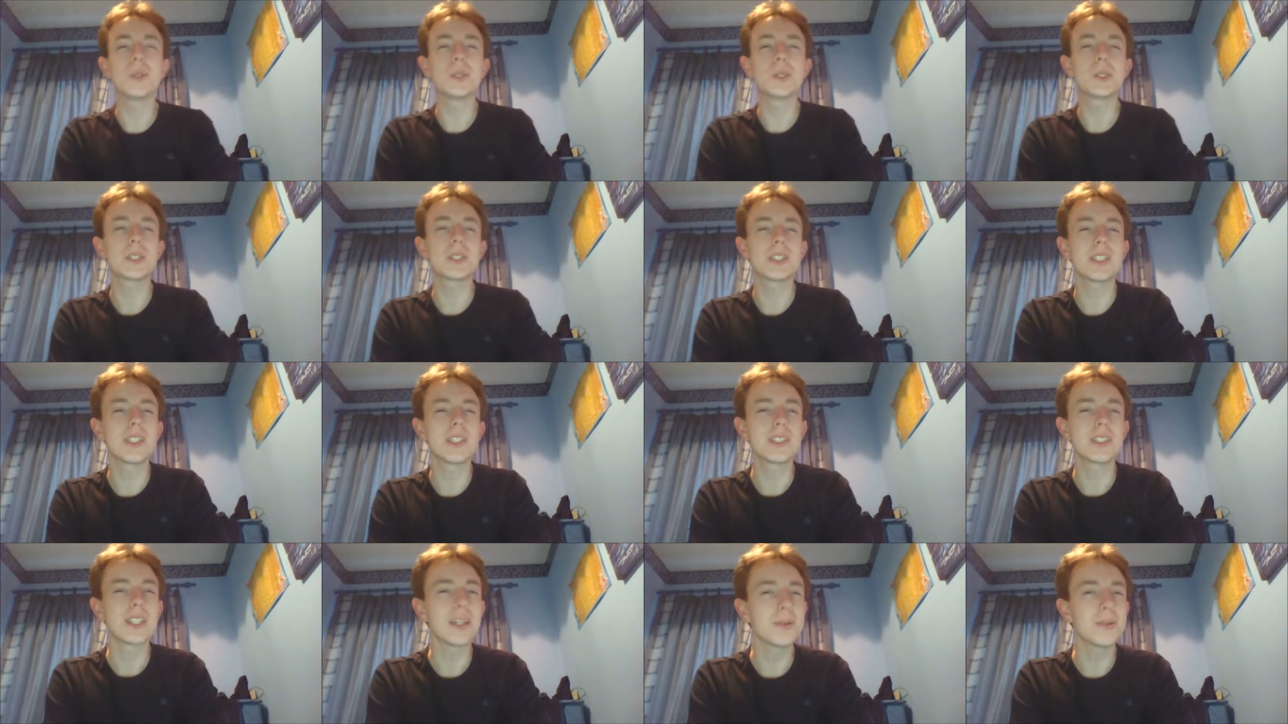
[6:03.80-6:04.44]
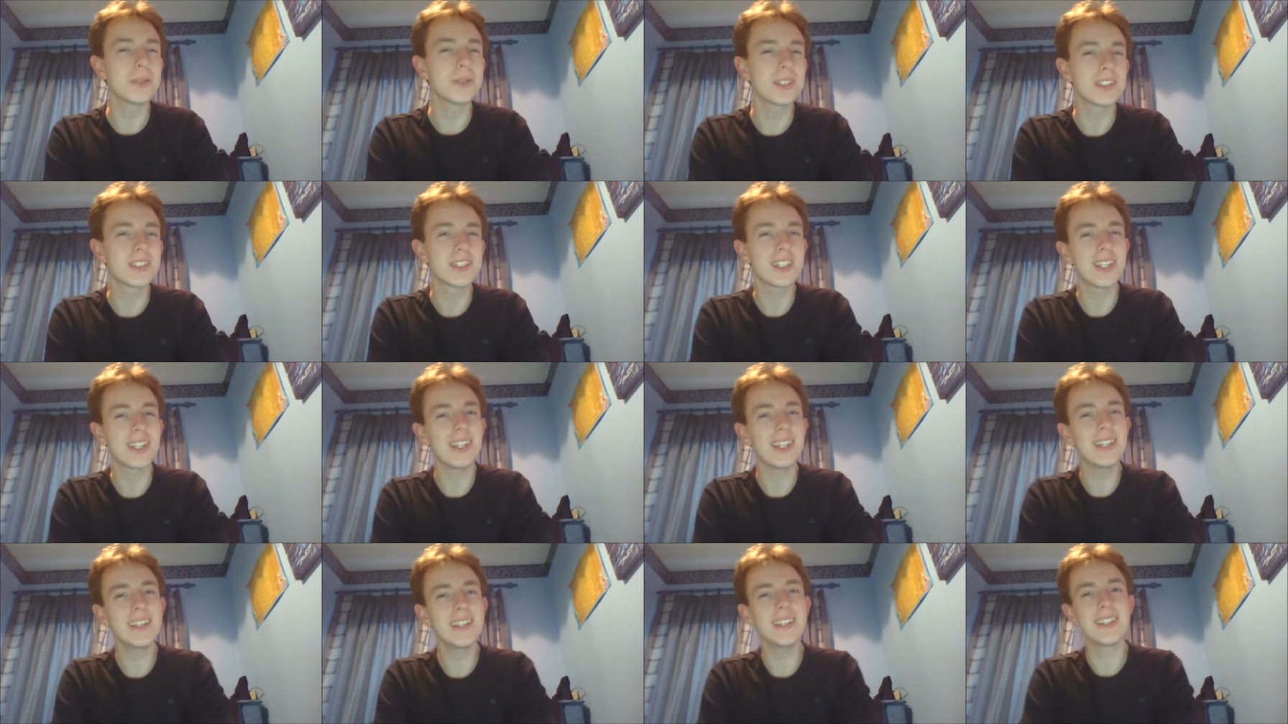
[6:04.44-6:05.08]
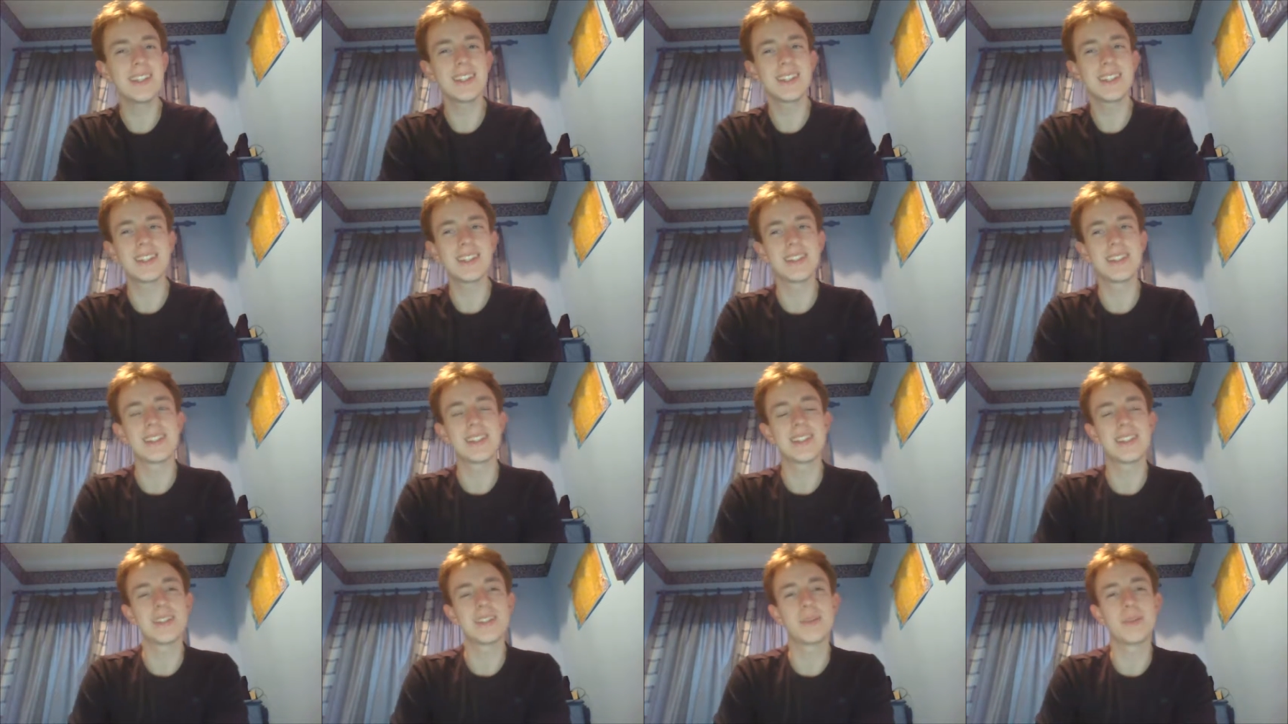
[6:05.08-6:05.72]
monsters, I would say.
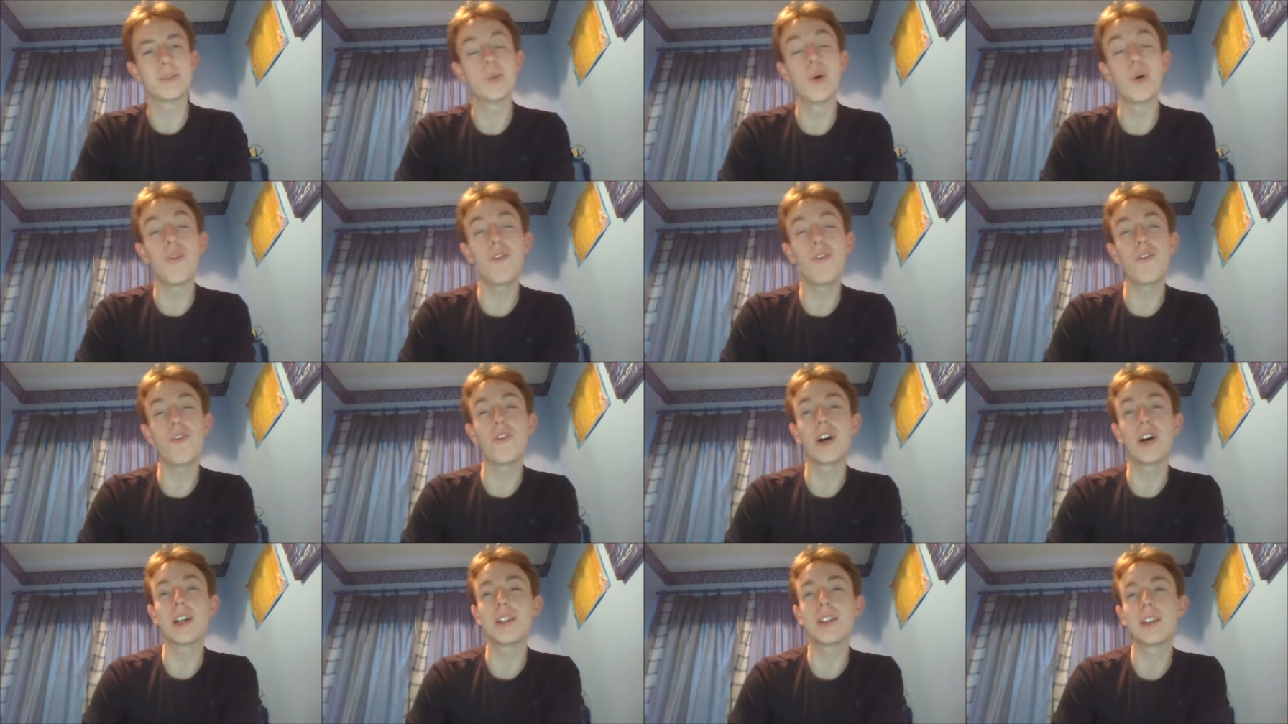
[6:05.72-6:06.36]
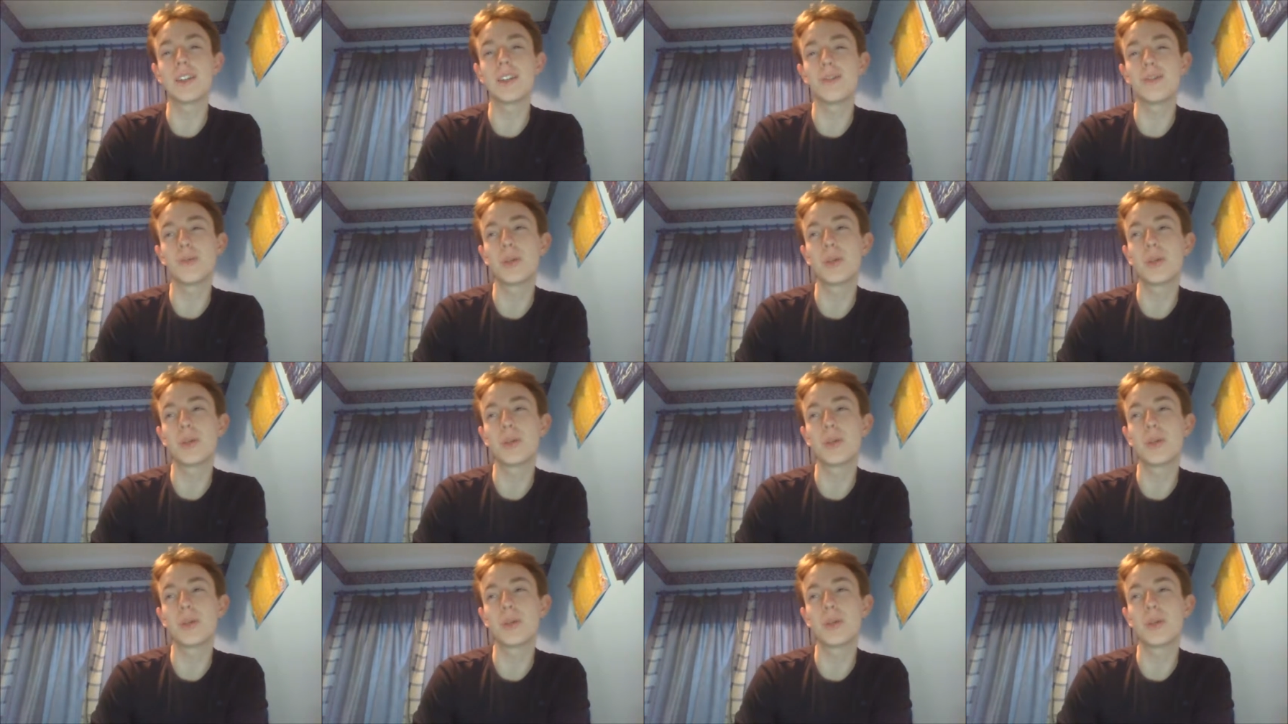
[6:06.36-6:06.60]
More fun,